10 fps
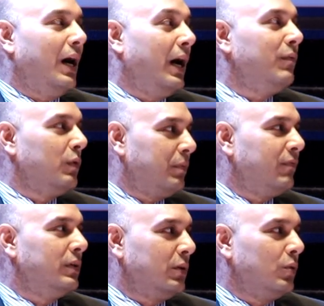I would
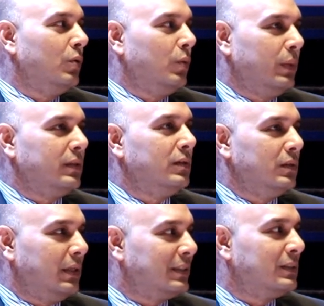prefer to go with
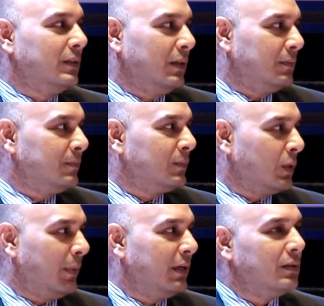external
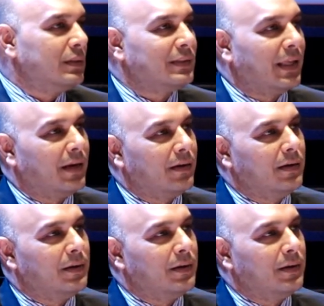vendors. And